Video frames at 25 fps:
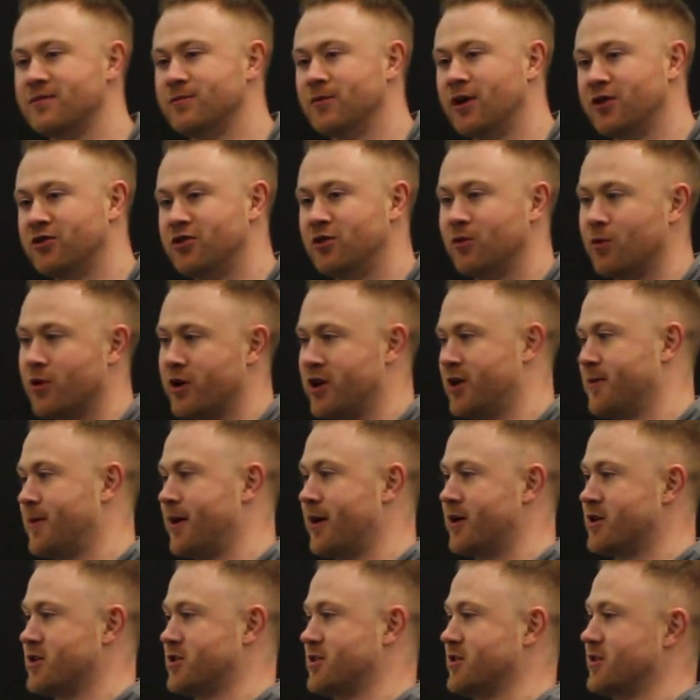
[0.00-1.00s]
I'm not too worried
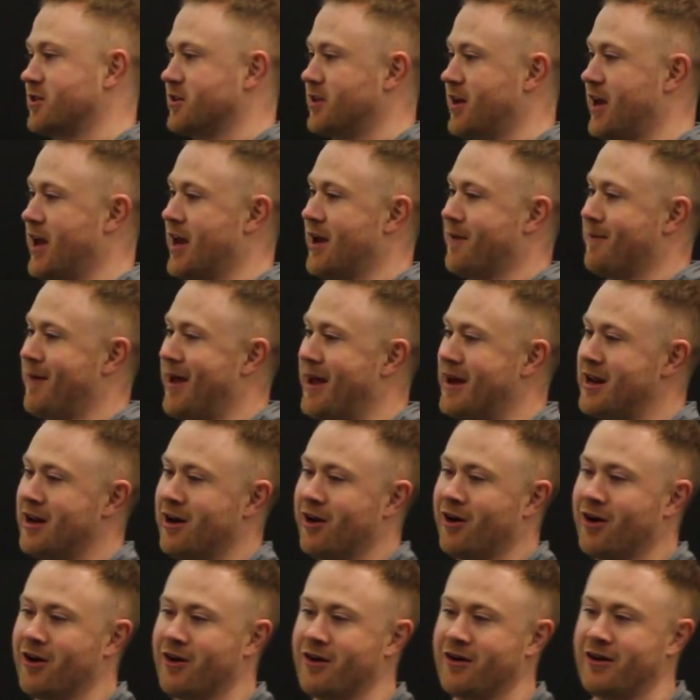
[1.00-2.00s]
about it. Any
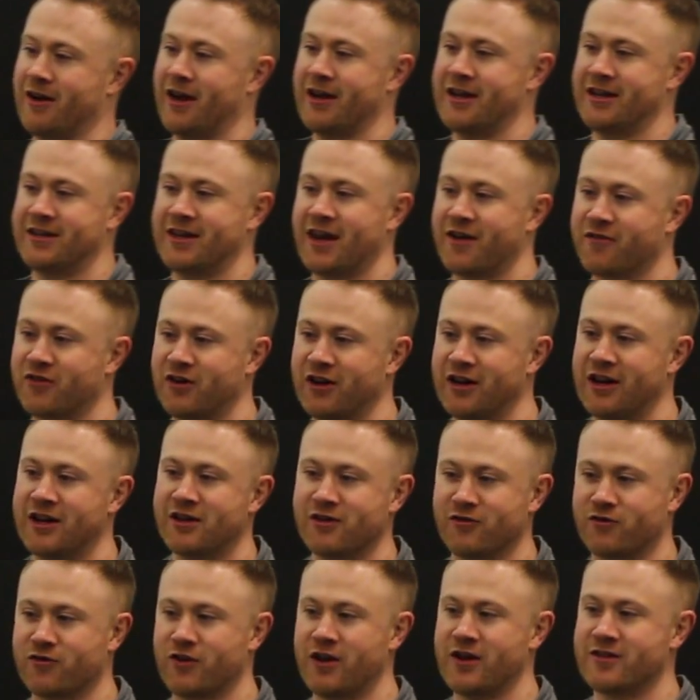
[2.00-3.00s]
longer than that, you definitely need
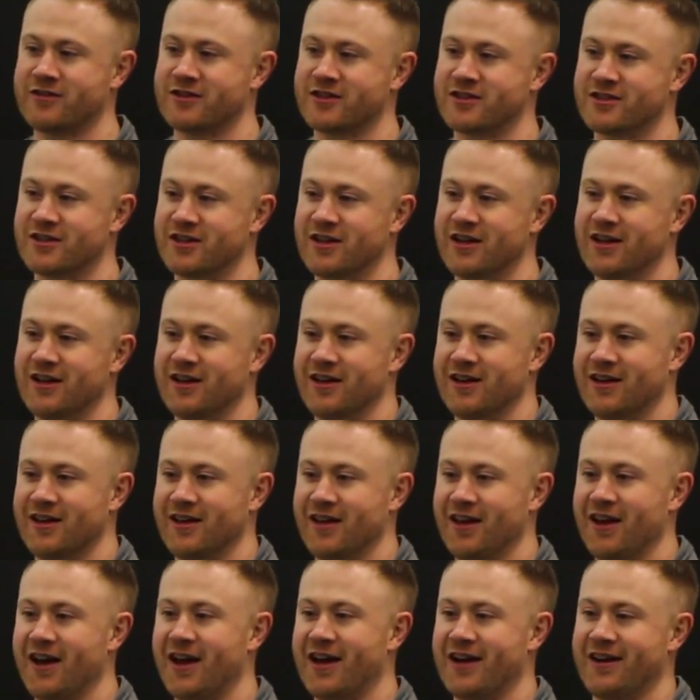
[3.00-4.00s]
to freeze it.
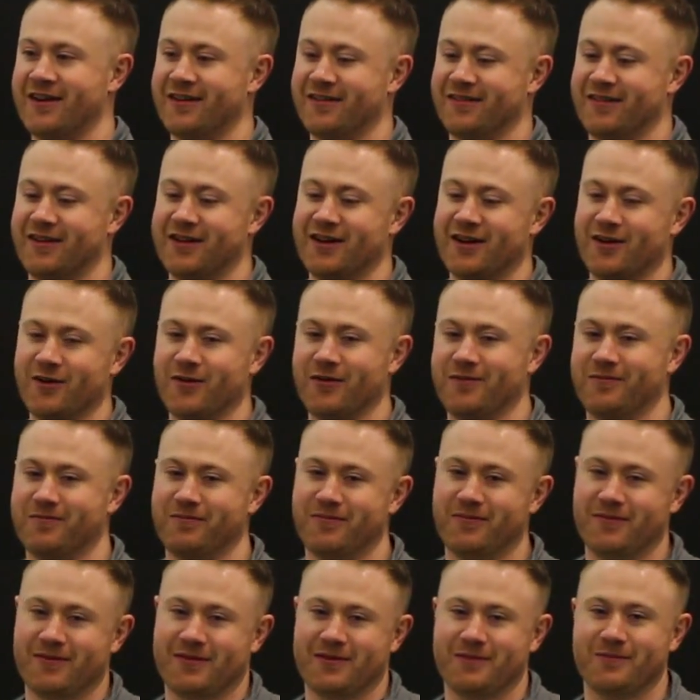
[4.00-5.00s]
And you know,
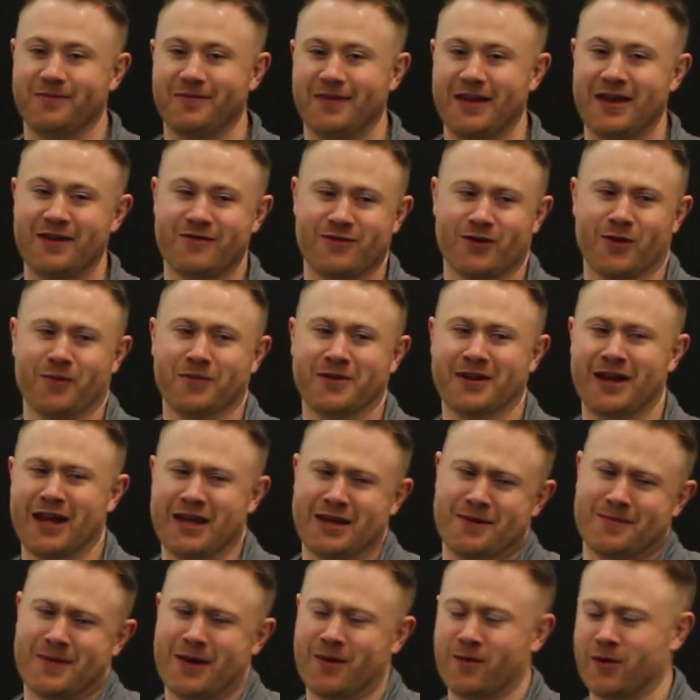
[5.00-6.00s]
even up to
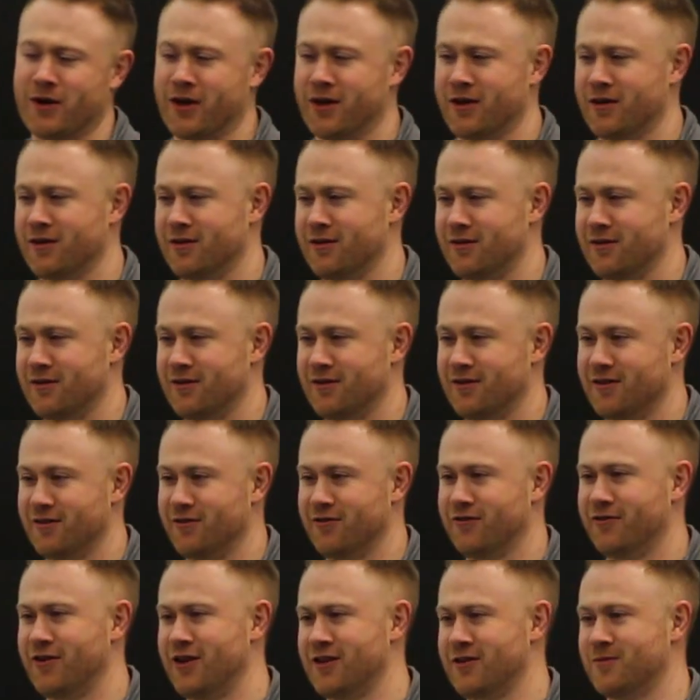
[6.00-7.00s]
then, you may want to
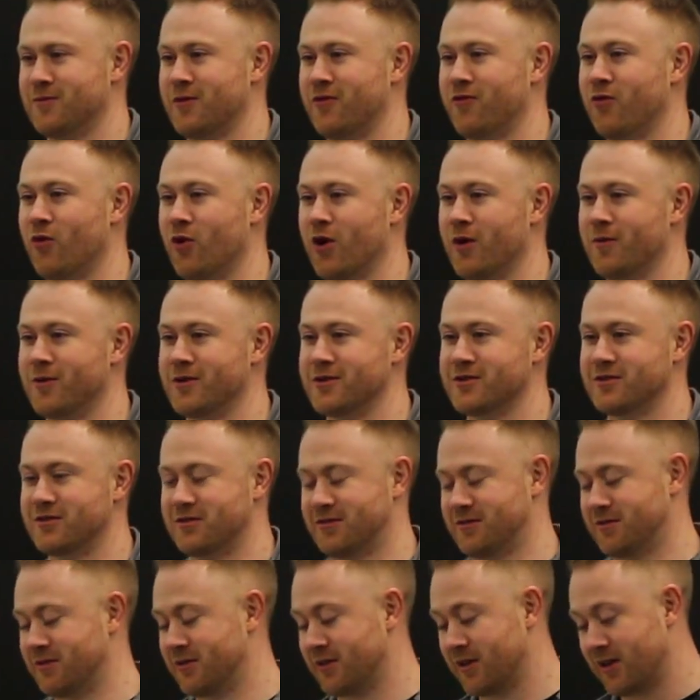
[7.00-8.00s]
freeze it before,
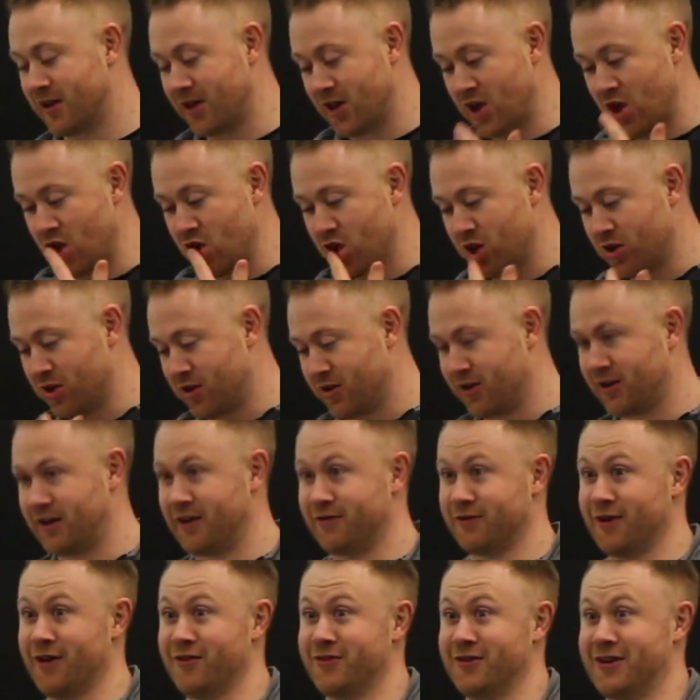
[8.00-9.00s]
but I
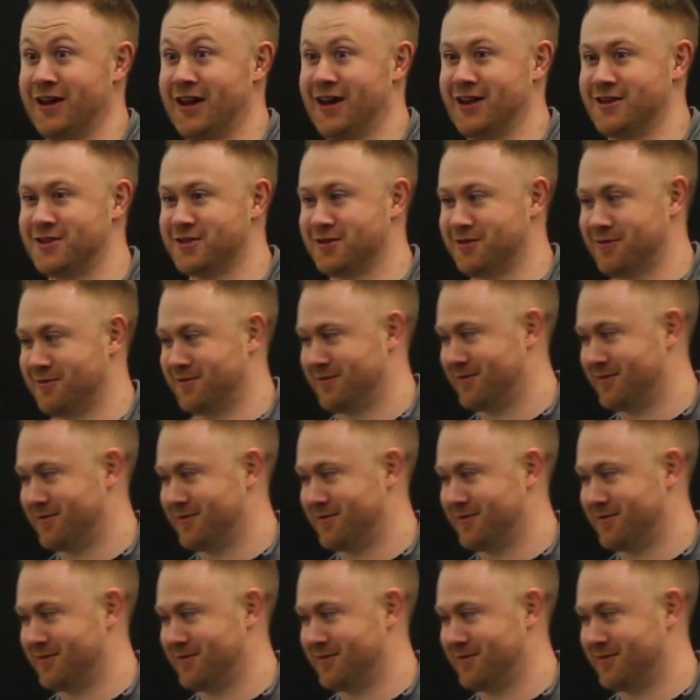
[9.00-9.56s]
live life on the edge.